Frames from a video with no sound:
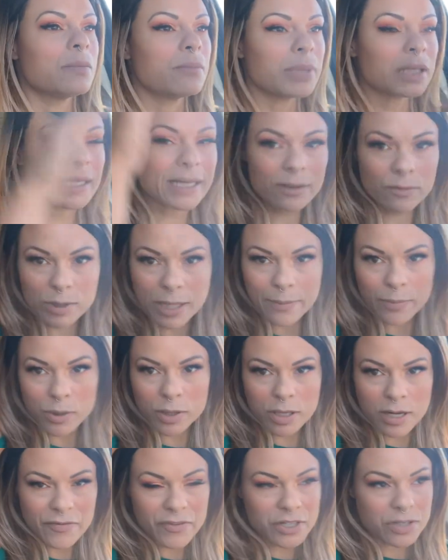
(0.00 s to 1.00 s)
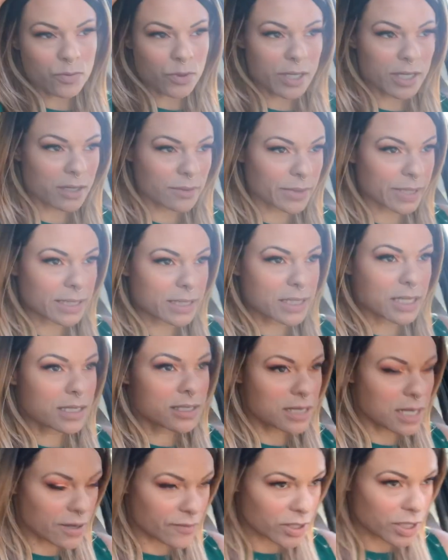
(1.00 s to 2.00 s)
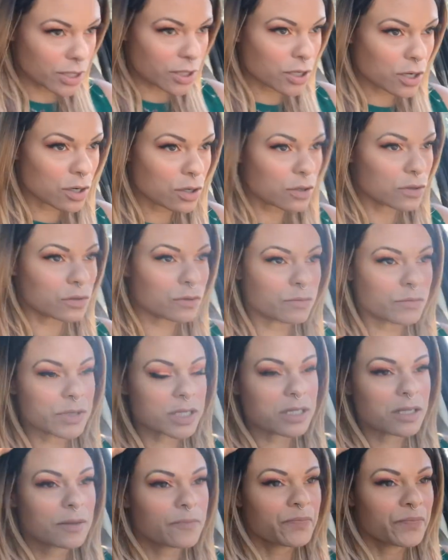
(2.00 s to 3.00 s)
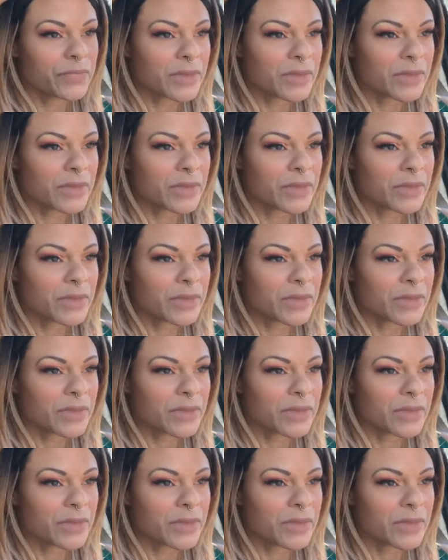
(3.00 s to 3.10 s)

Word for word: But like when I put it on this morning, I'm like, it doesn't have any combs.